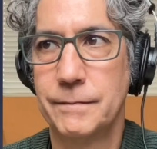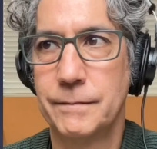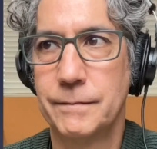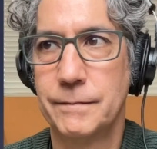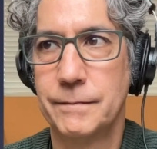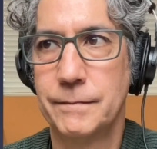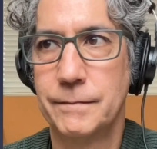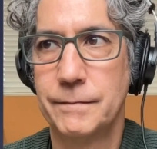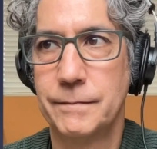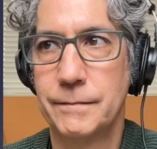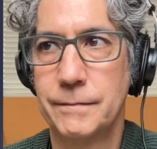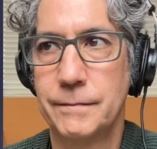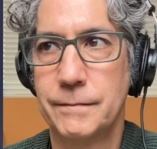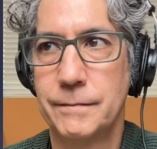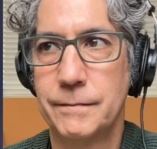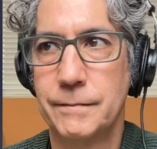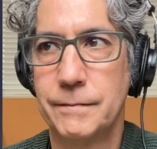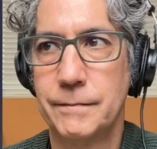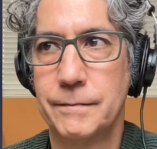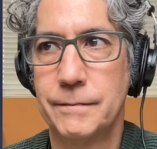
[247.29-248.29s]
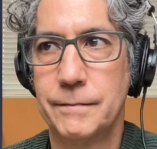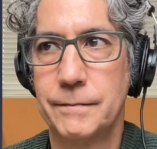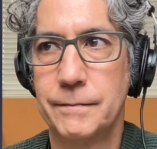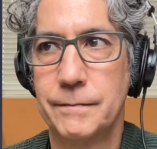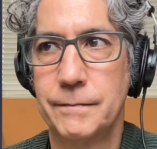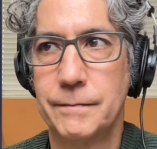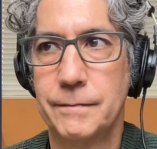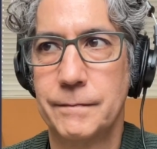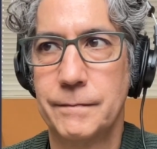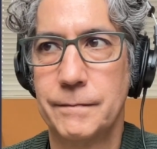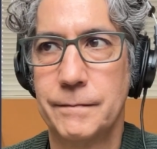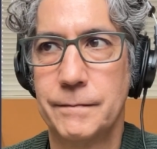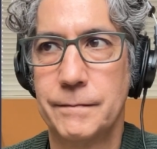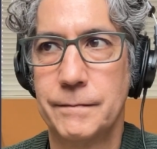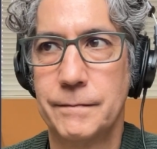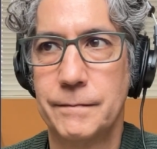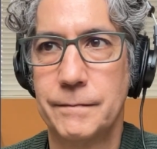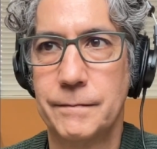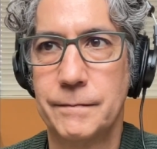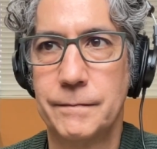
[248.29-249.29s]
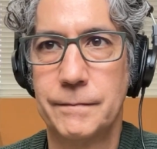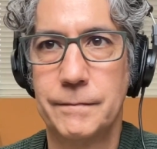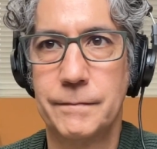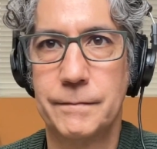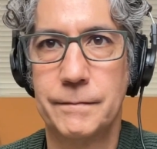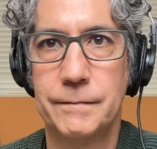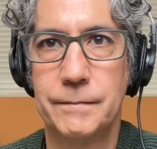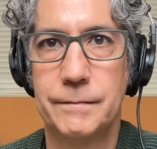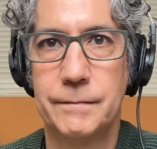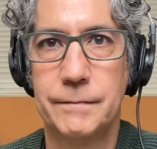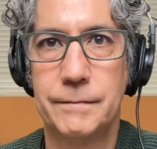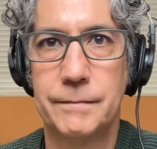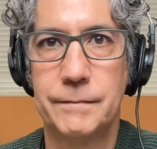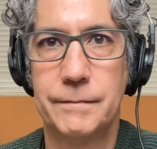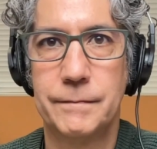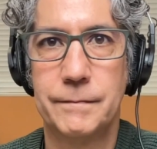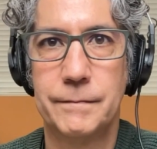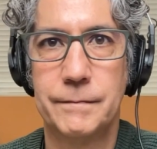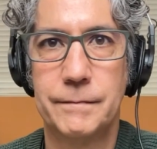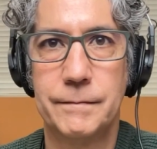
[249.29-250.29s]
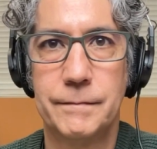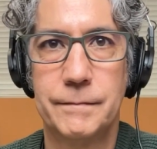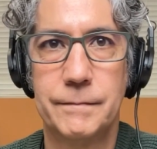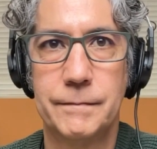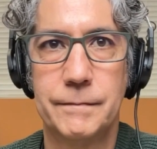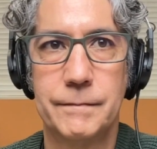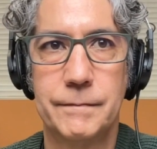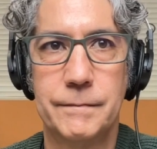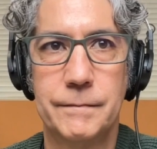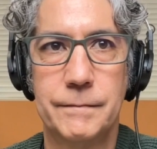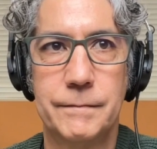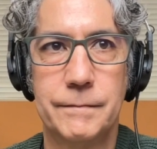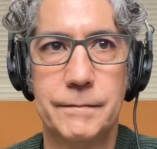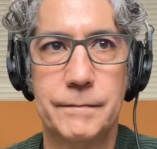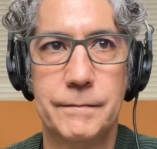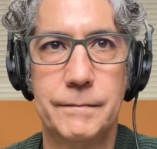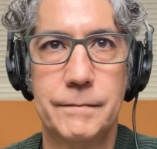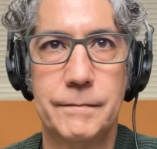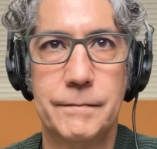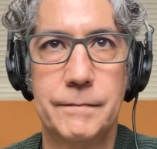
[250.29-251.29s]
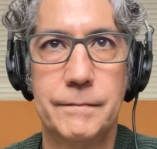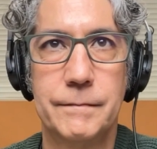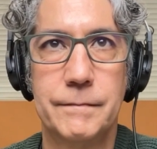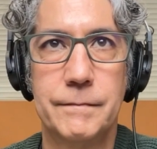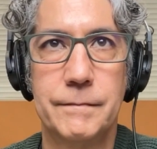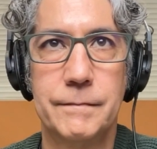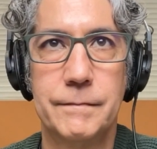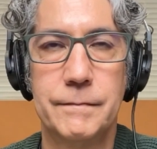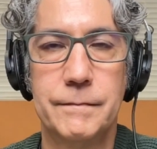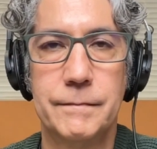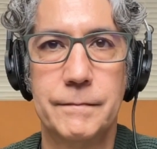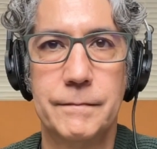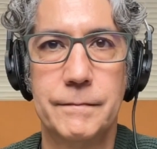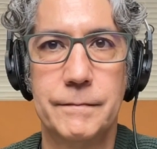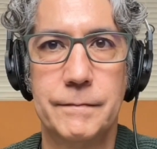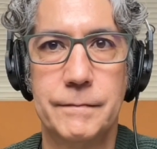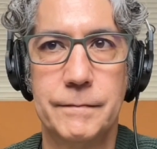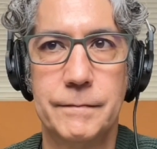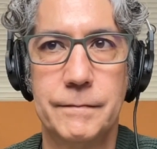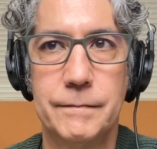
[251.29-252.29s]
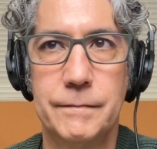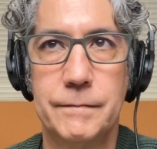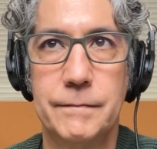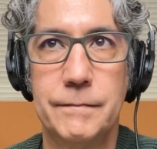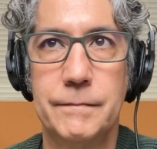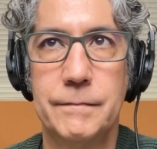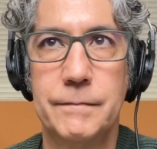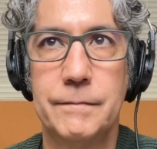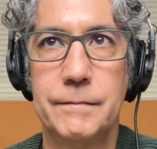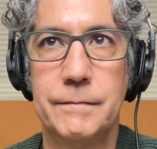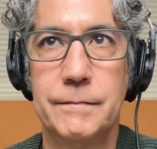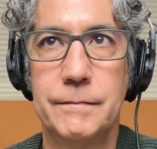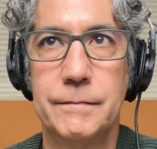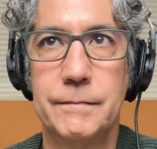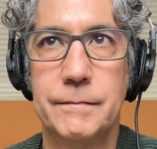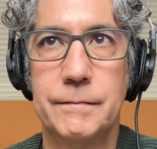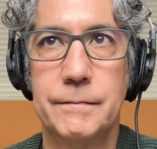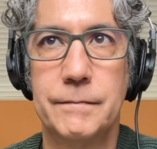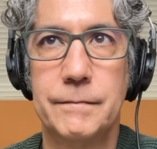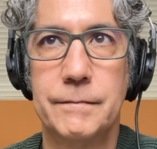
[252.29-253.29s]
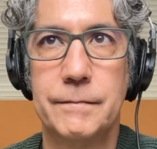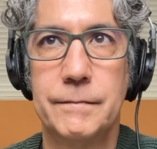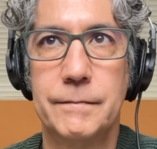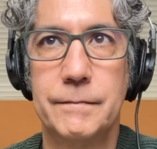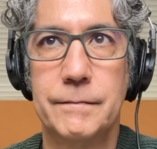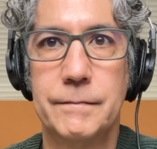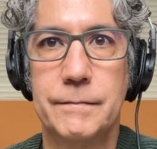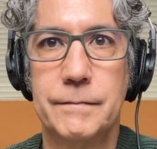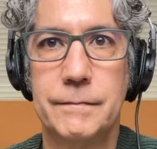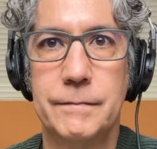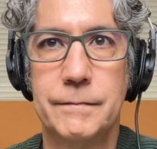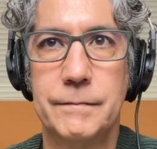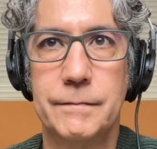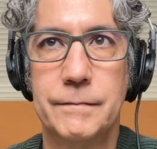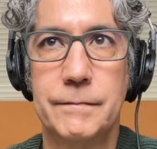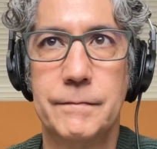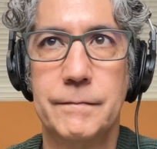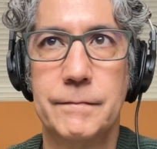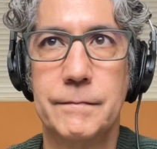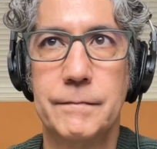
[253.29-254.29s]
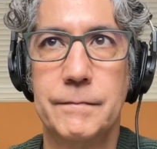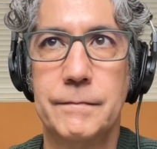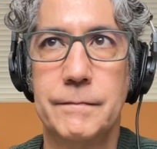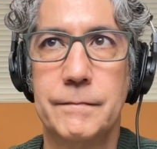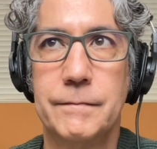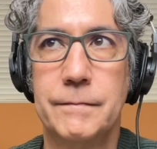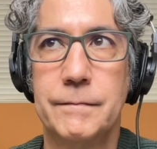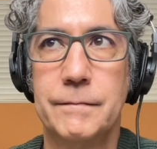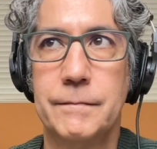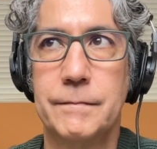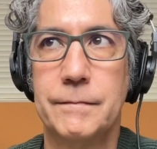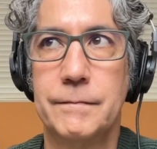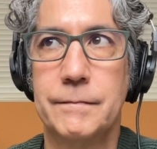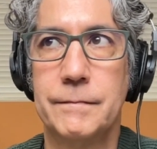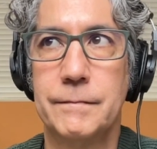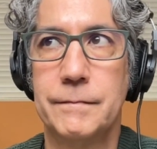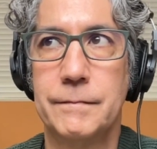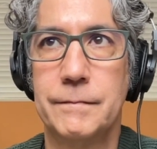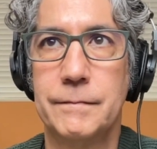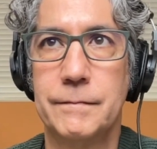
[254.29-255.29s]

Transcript: (silent)